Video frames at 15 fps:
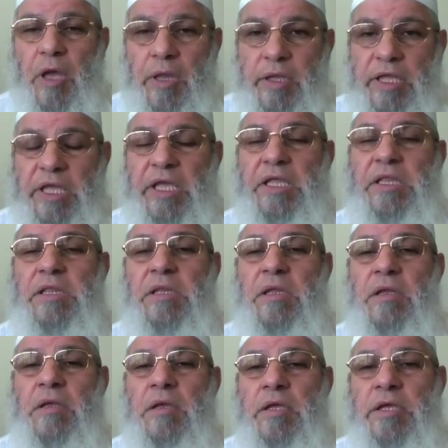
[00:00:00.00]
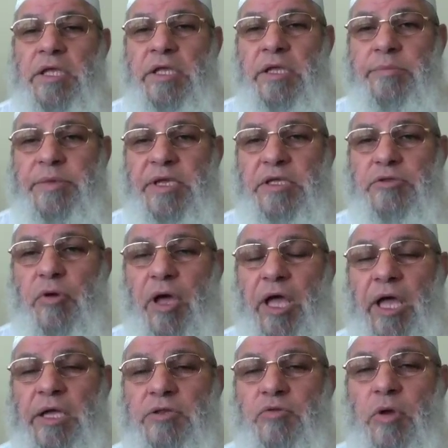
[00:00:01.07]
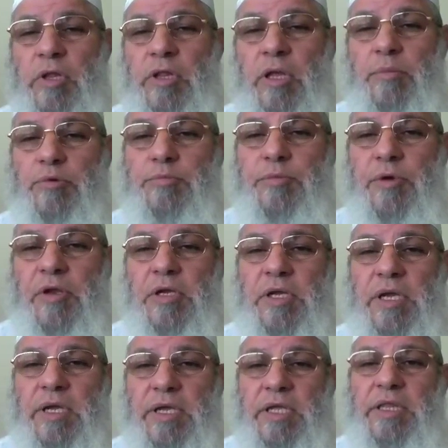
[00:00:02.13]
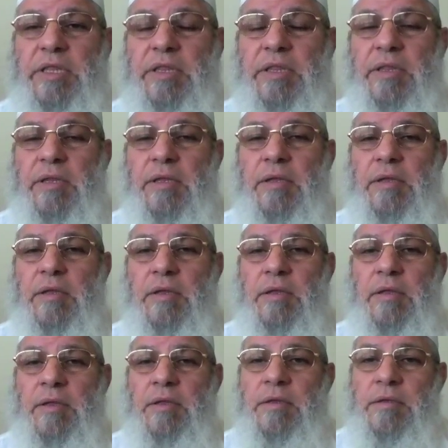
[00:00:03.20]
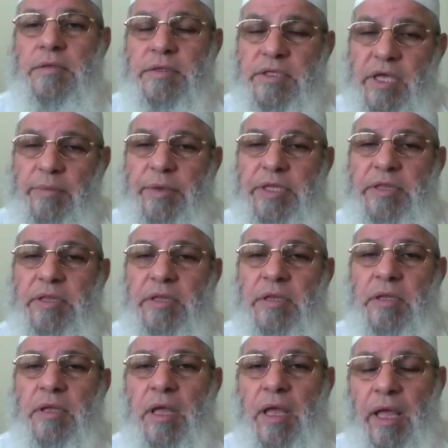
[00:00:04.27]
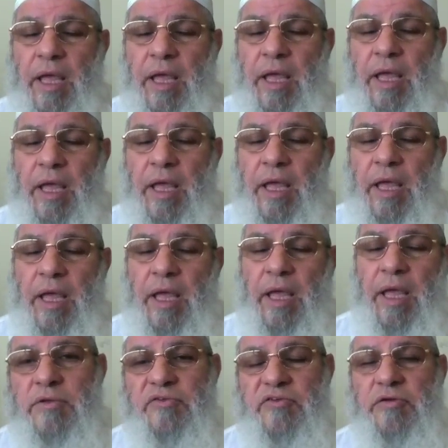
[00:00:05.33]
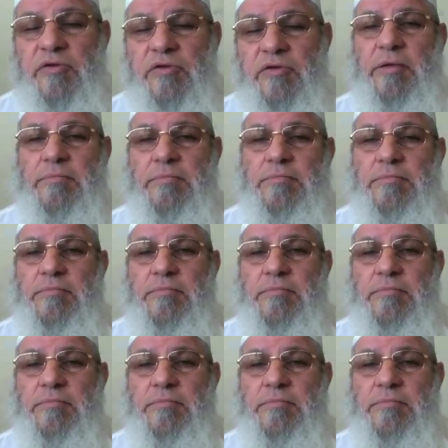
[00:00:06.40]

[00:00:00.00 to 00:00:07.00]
Again, he make dua to Allah with barakah in Yemen and Syria.